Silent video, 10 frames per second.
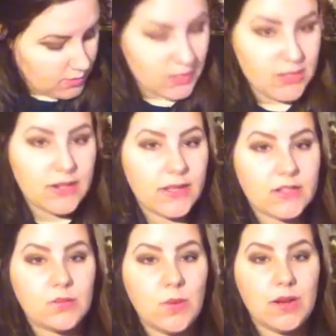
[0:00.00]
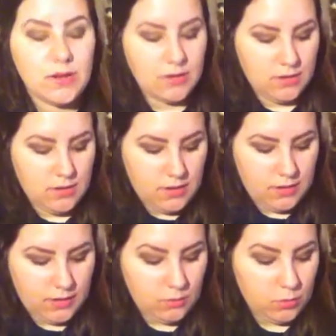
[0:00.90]
Then the next one
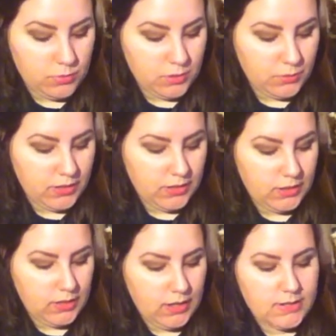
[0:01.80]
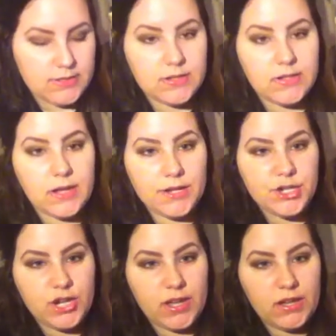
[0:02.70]
that I will be reading is
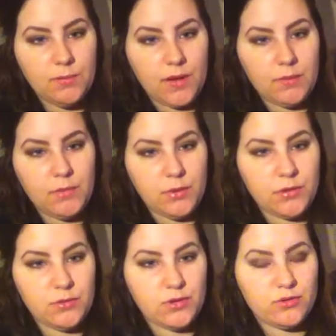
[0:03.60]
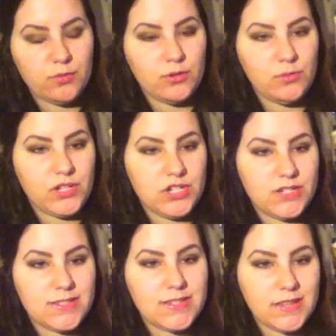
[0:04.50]
Nightshade by Maryrose, which
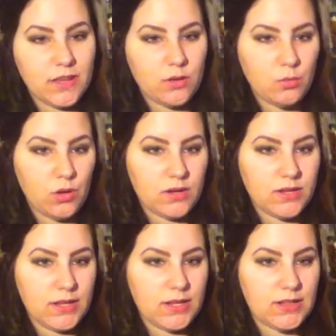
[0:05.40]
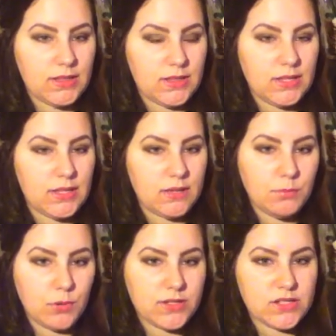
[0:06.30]
is the second one in the
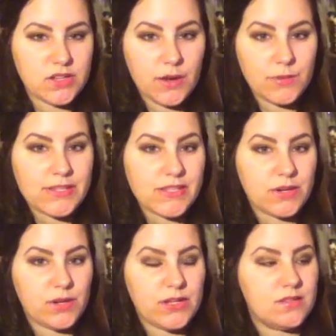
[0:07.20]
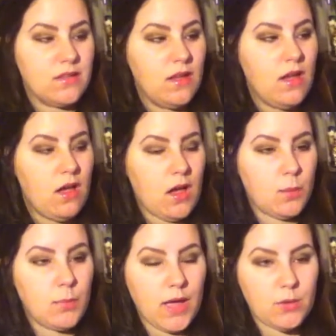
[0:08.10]
Poison Diaries series.
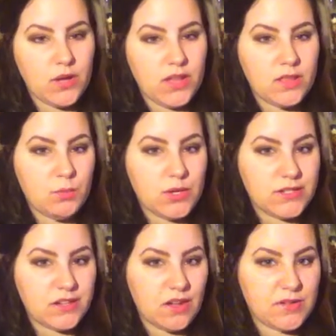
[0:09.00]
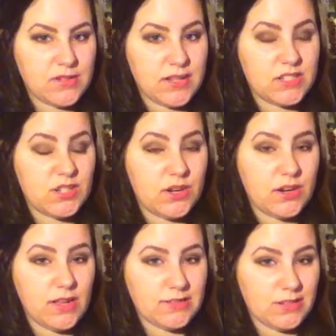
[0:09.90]
I read the Poison Diaries last year
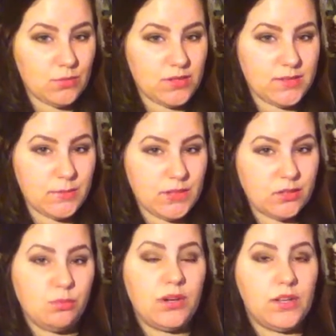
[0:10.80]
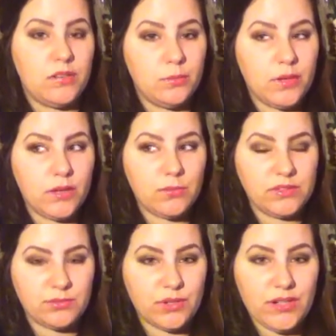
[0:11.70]
and it was a big surprise to me. It
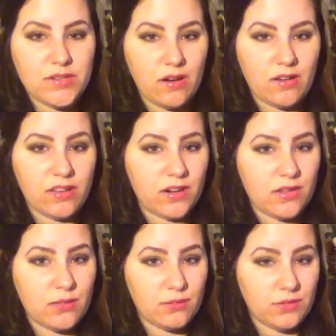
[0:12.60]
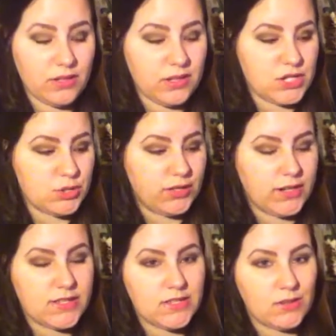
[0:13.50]
was really dark and I thoroughly enjoyed
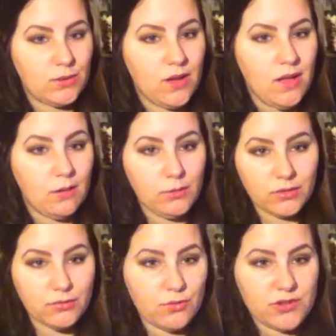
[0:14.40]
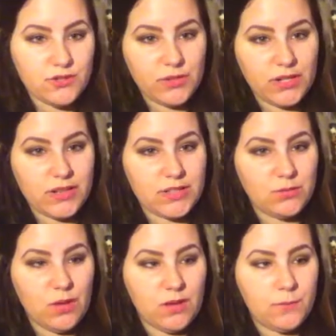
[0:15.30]
it, so I'm looking forward to reading
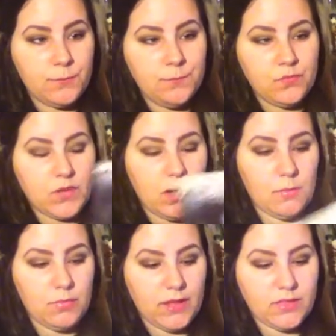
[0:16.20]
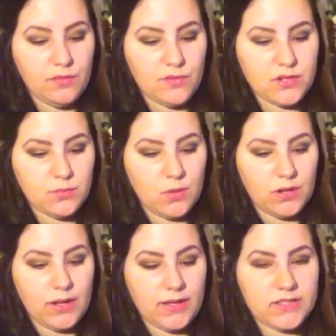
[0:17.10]
this one. Like the first
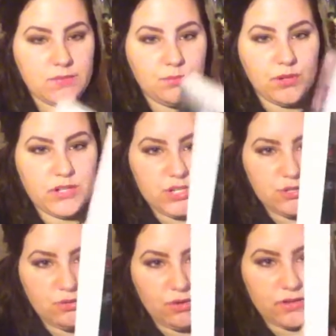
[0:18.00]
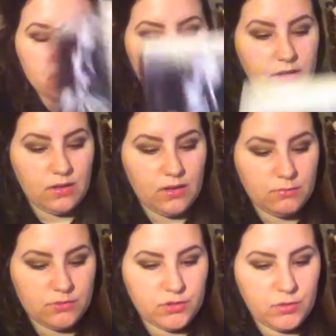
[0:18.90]
one, it's pretty short,
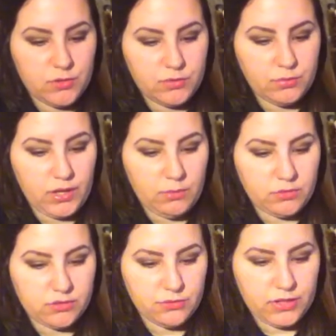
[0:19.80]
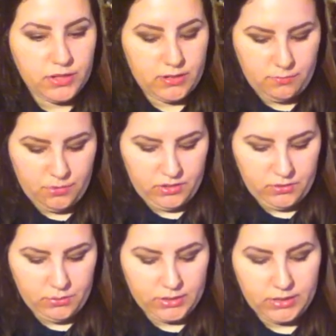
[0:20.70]
so I should be able to read it pretty
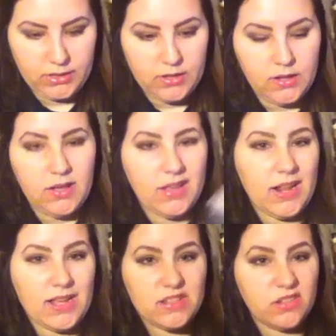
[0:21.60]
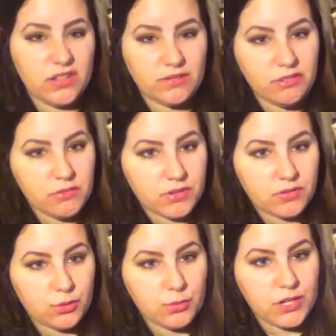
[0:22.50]
quickly. It has not even
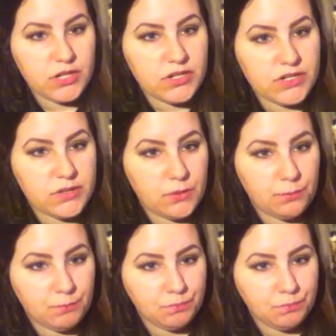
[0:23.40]
300 pages, so